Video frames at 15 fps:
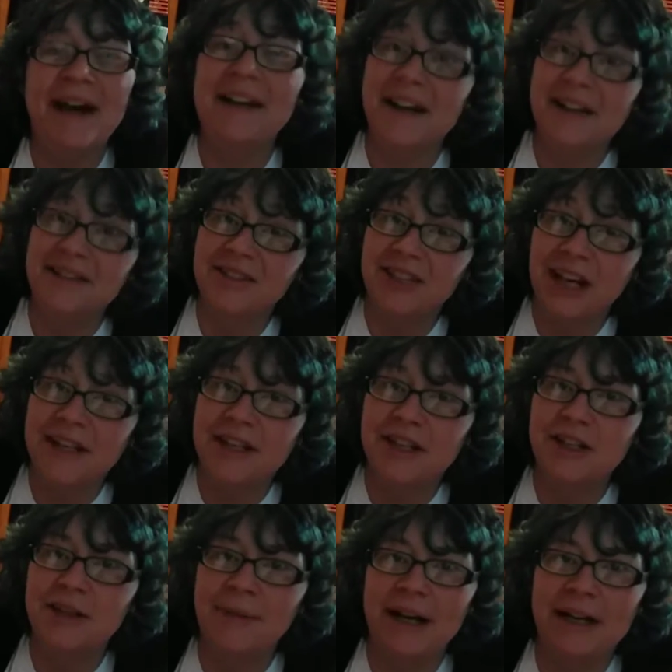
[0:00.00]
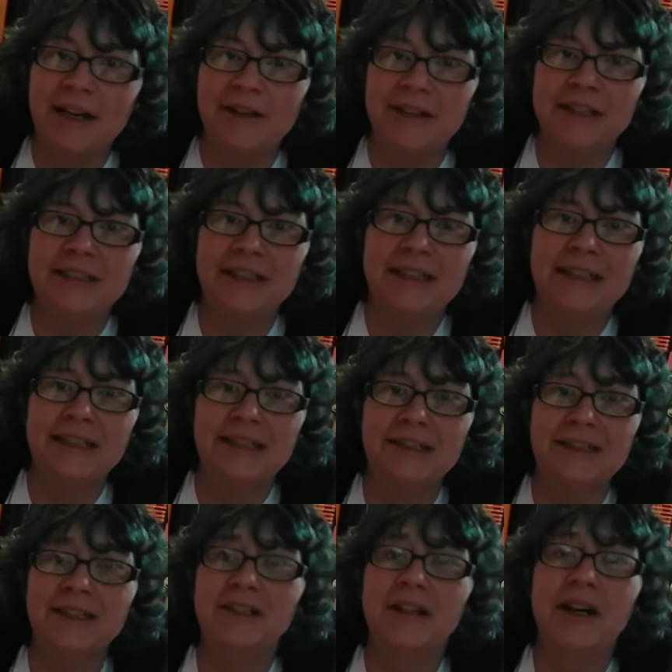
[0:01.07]
Another sign that you might notice
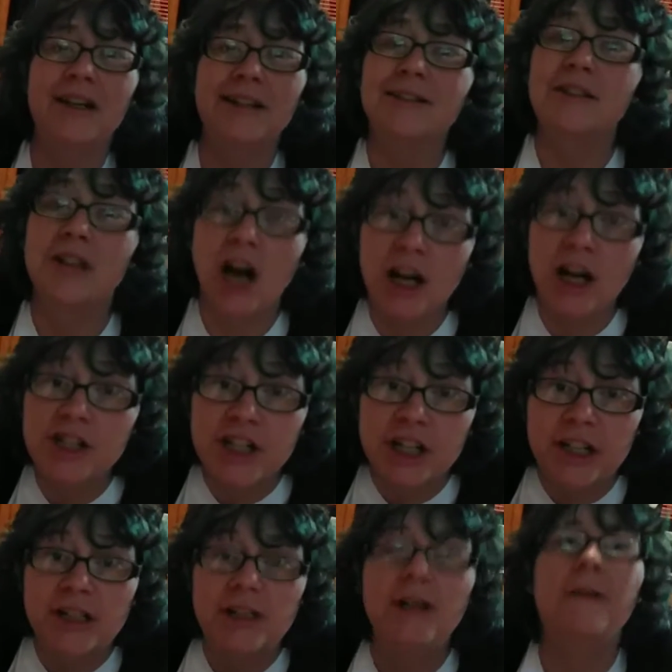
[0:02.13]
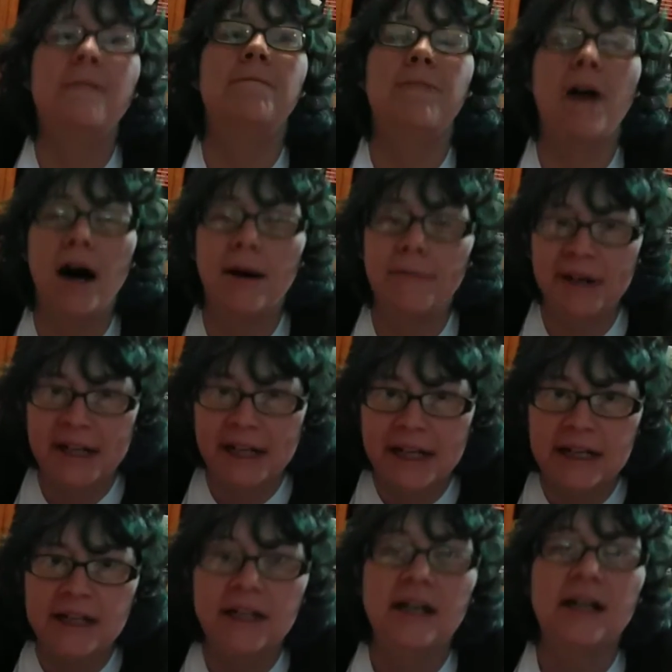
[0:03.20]
is nausea,
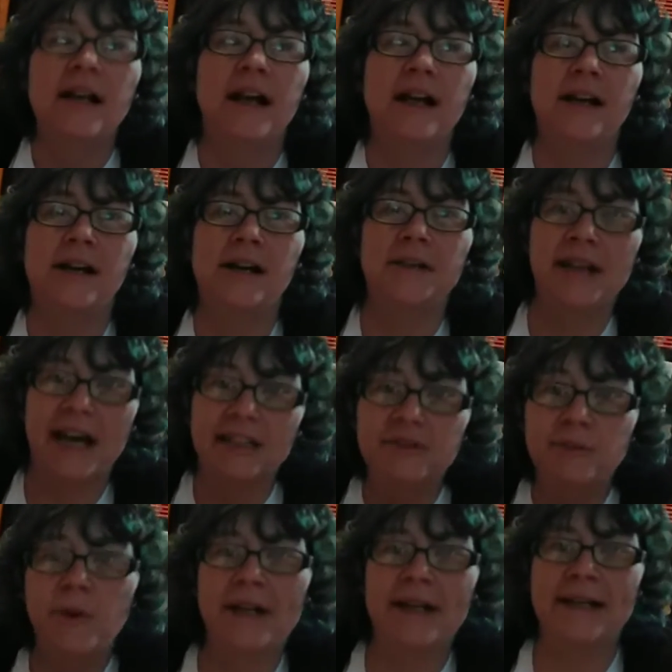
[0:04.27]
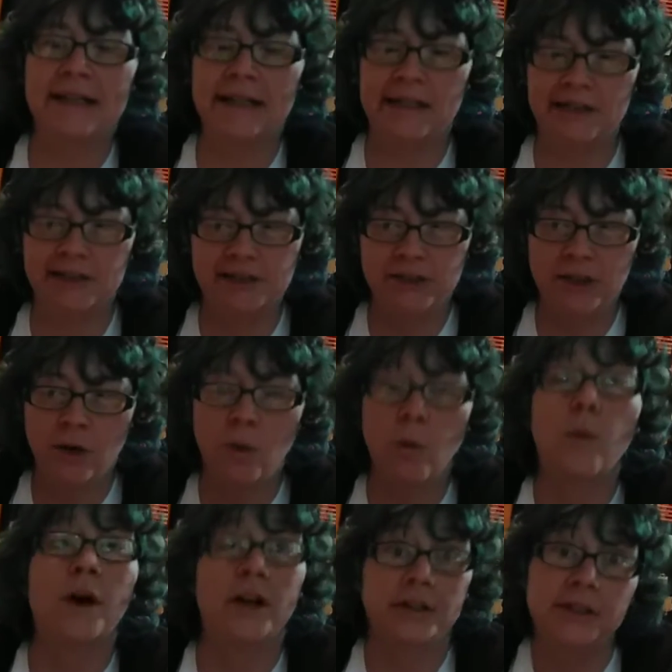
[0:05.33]
vomiting. That's when it gets
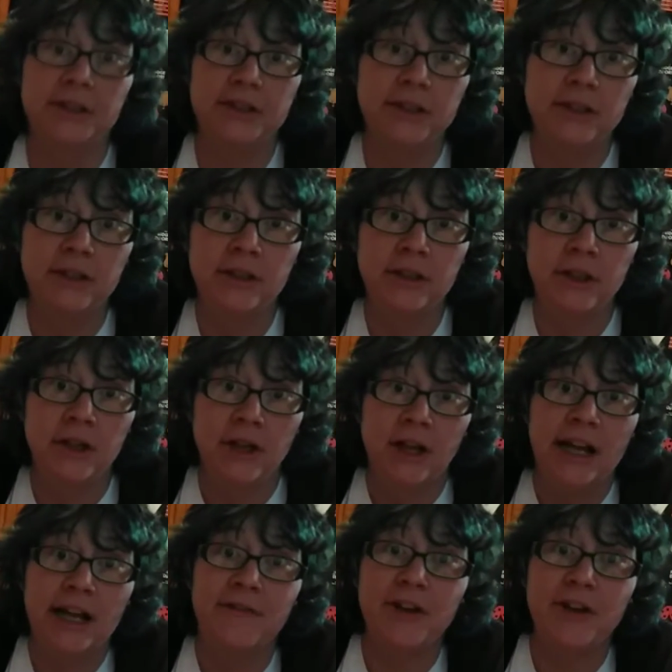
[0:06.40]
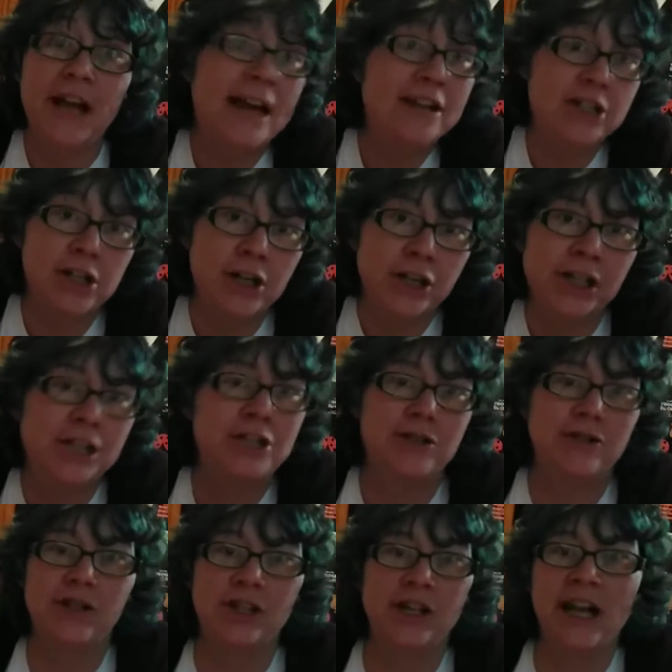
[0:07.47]
worse. If you catch it early,
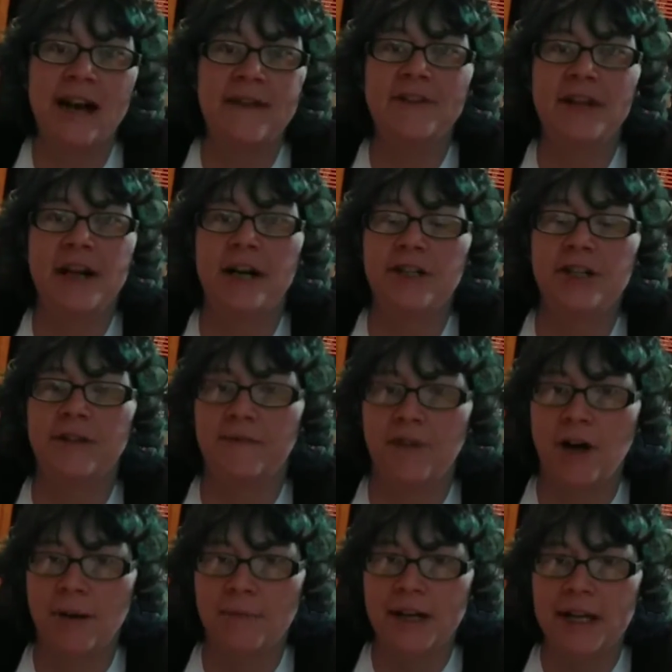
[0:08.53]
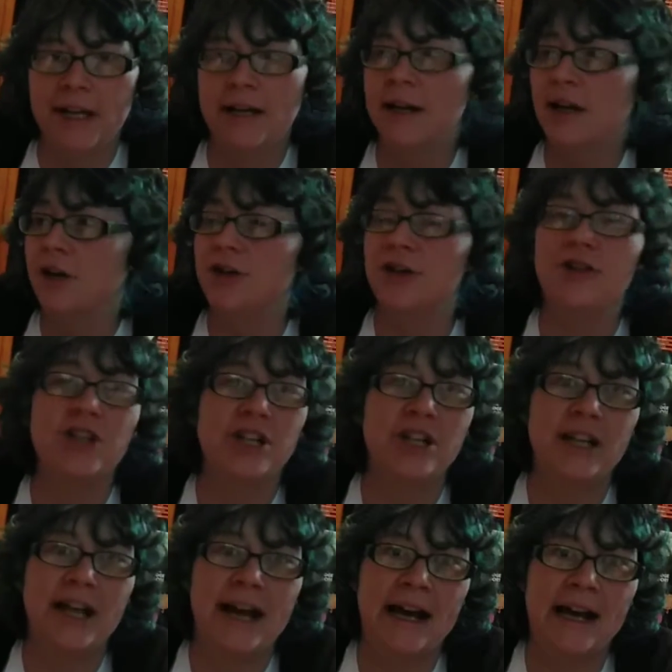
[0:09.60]
you shouldn't have the nausea and vomiting. You
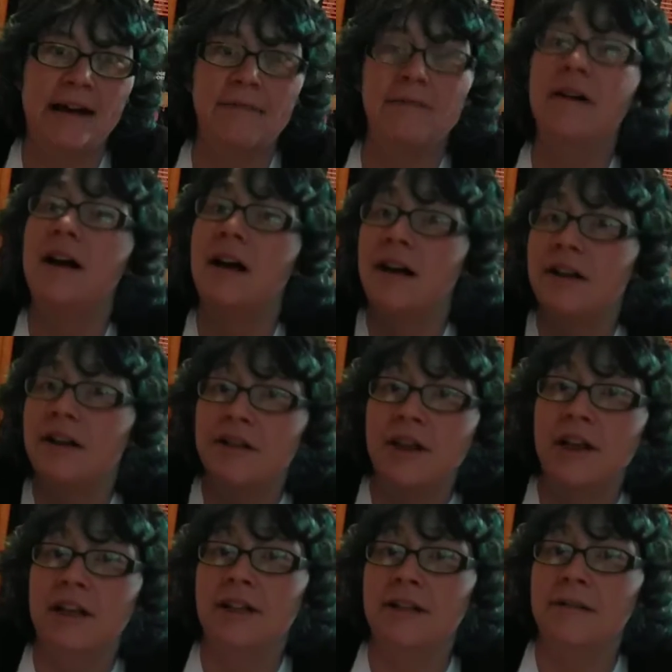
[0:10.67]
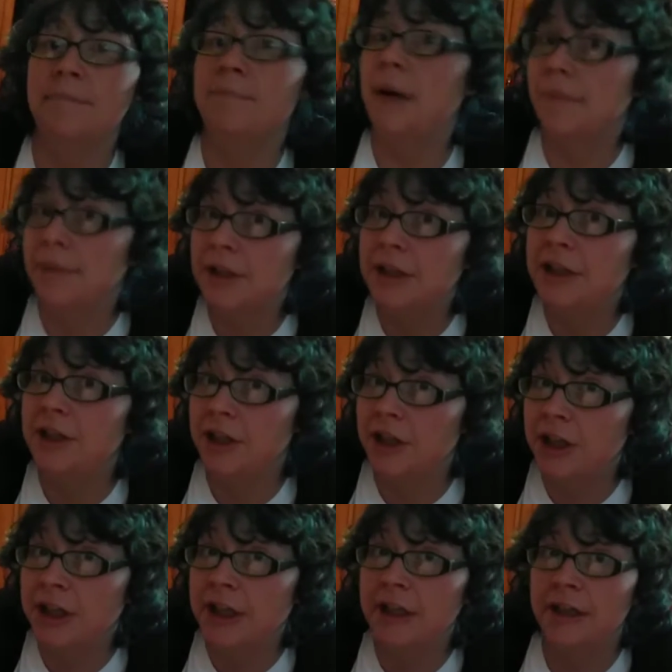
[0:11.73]
shouldn't have the bubbly
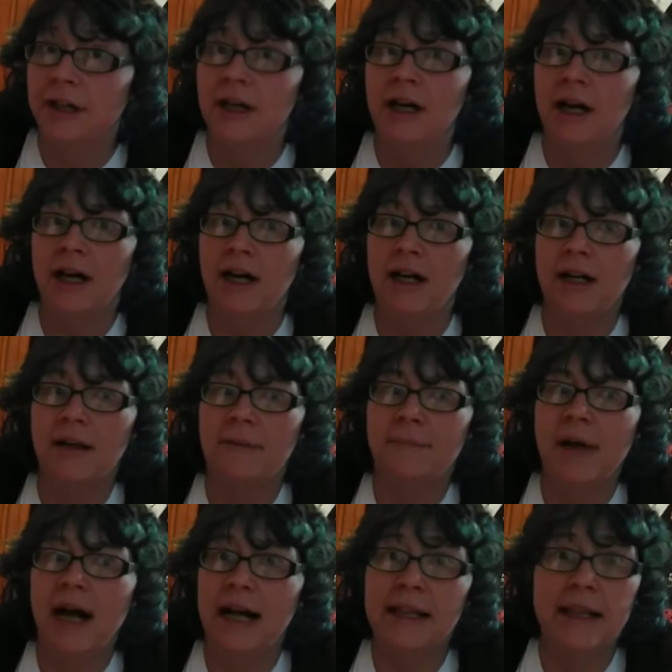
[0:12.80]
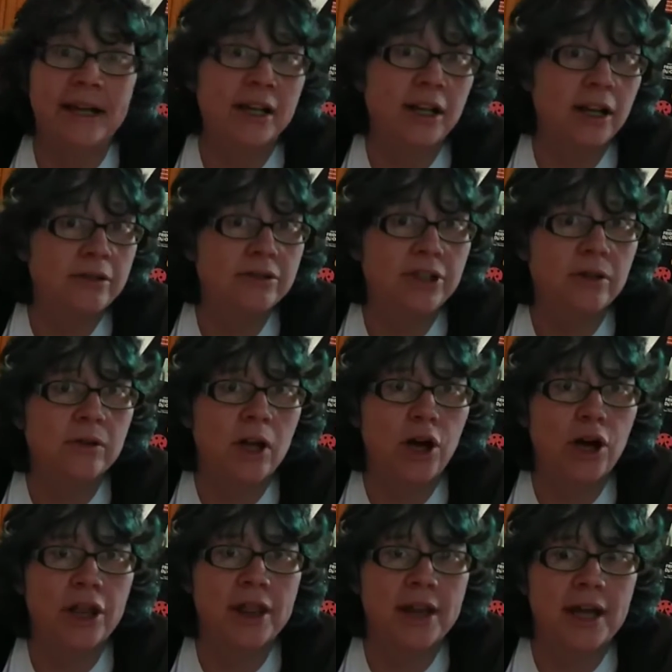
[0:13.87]
urine. I let it go so
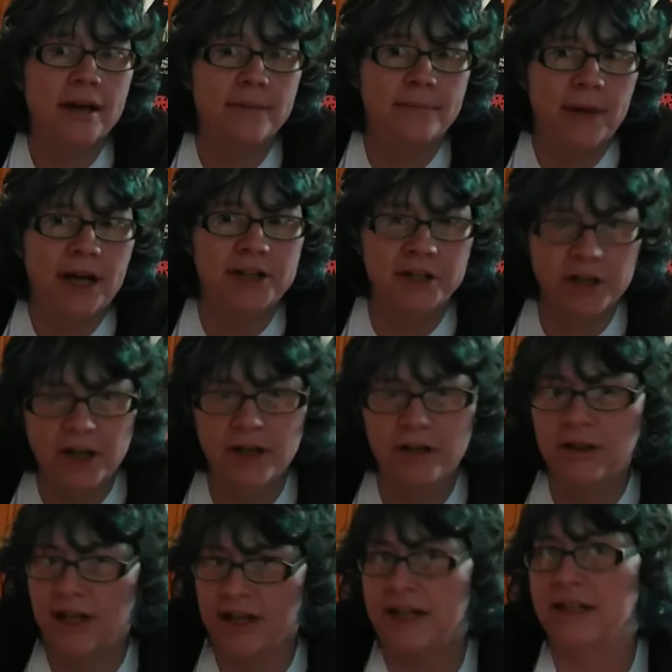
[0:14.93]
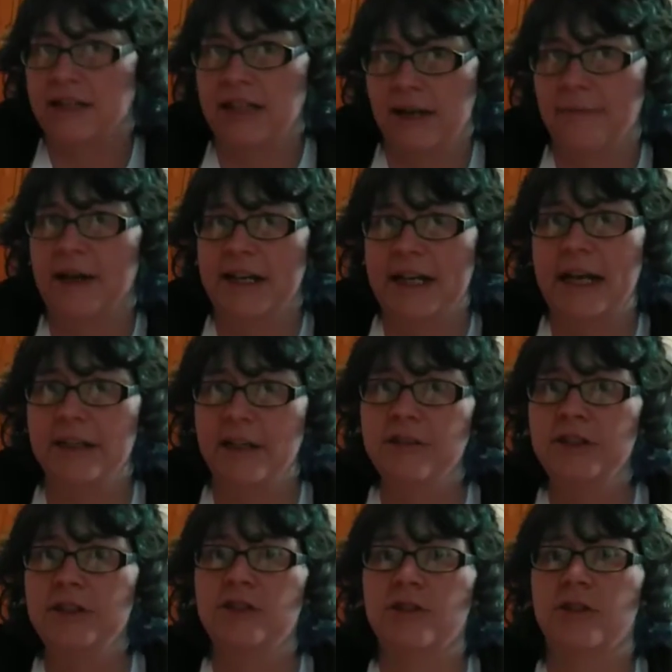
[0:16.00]
long that my urine, like I said in my
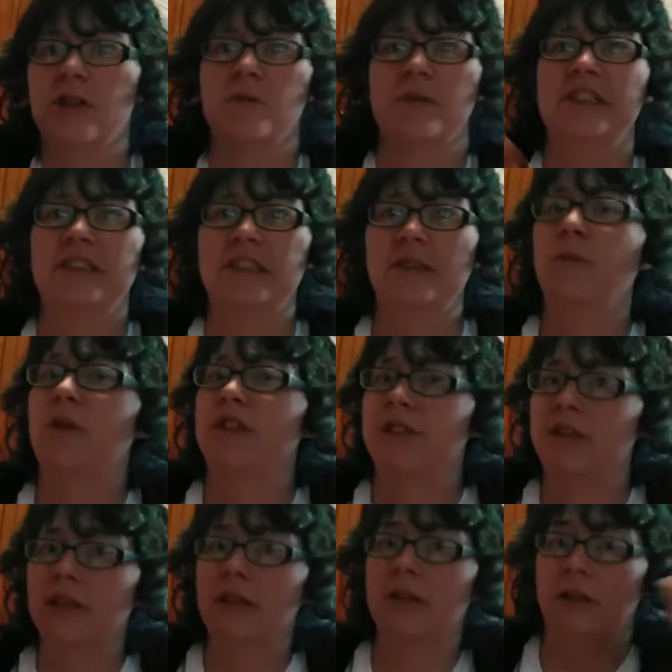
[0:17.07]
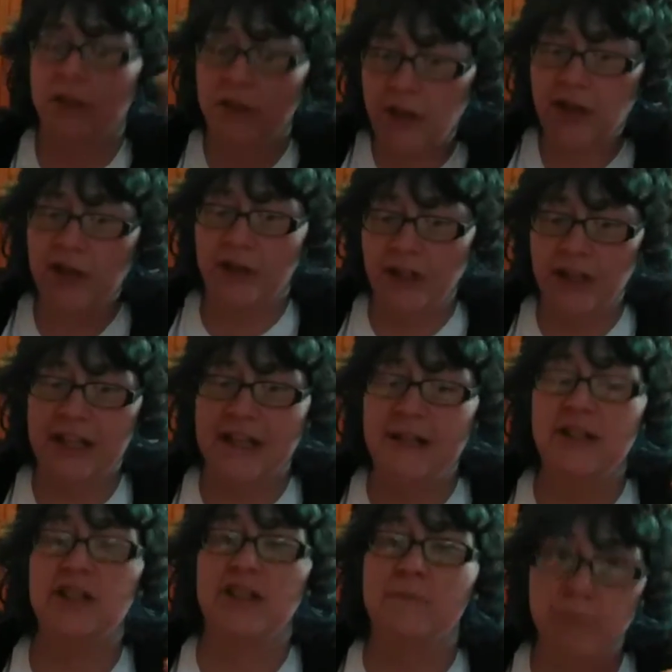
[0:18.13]
diagnosis story, was literally
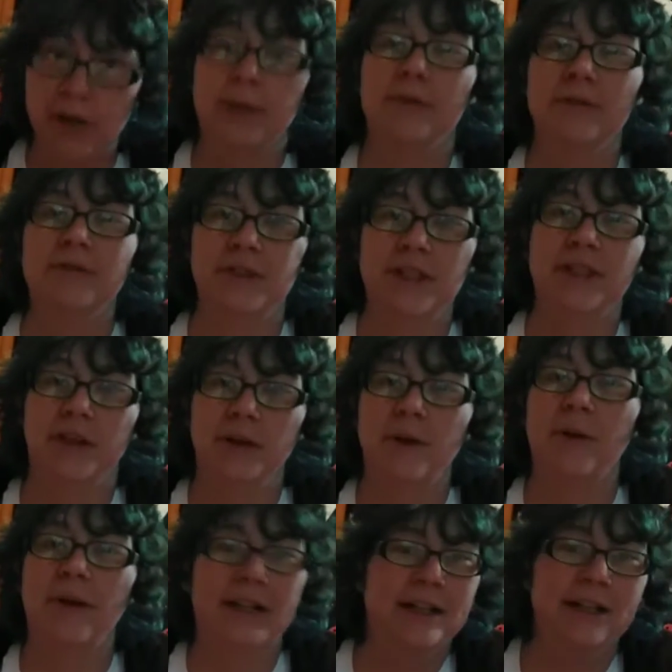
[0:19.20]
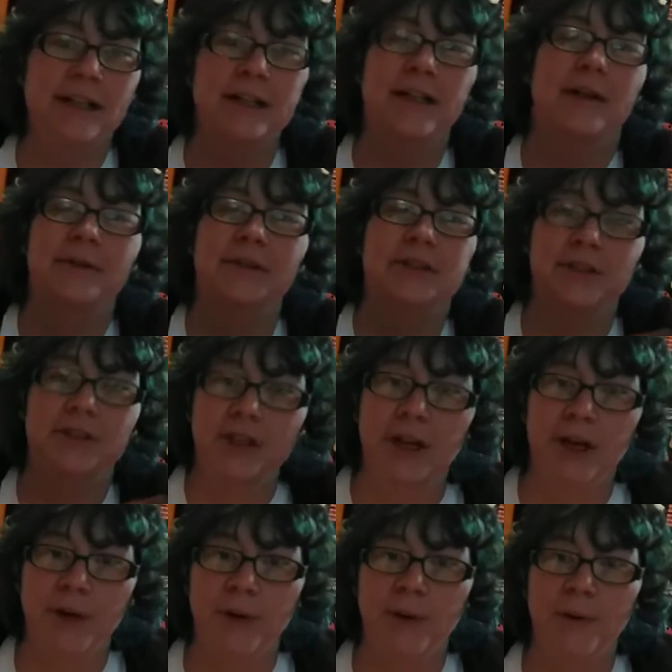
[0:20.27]
just bubbles in the toilet. There was
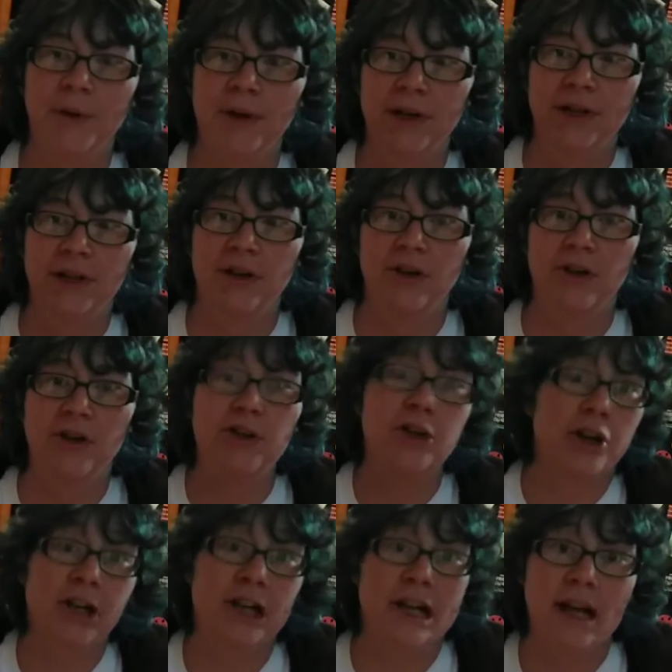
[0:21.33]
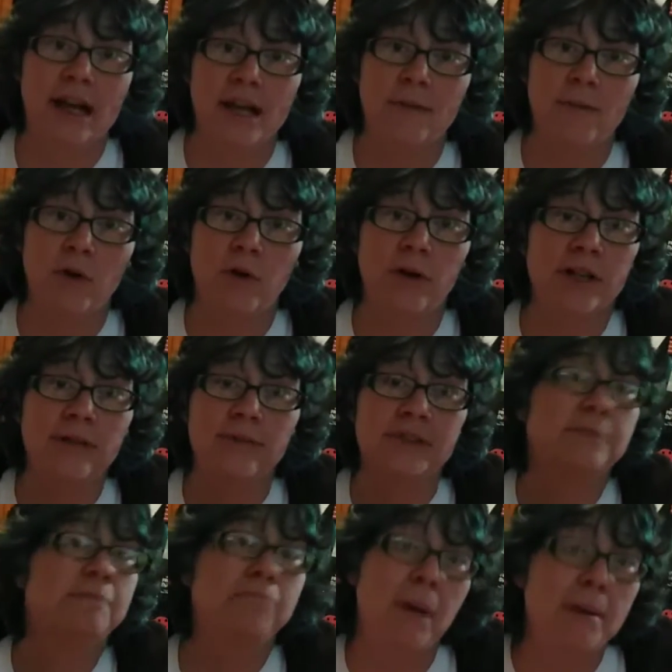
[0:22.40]
no urine anymore. It was
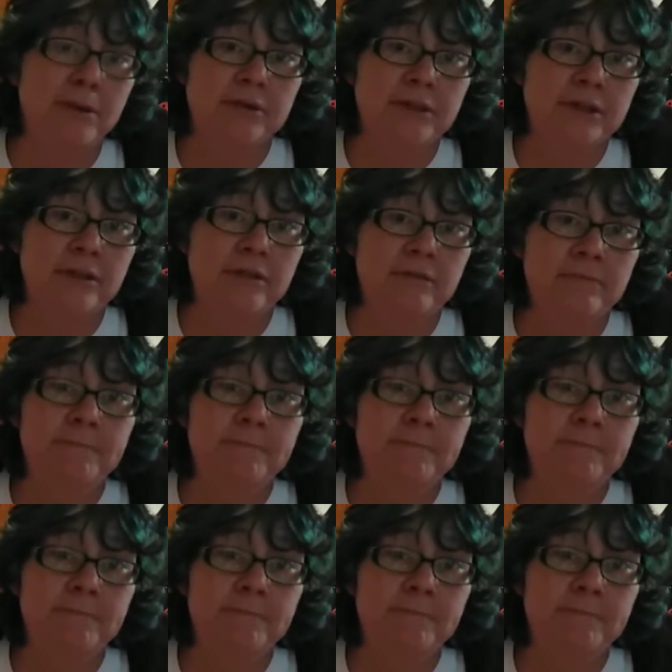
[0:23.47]
bubbles.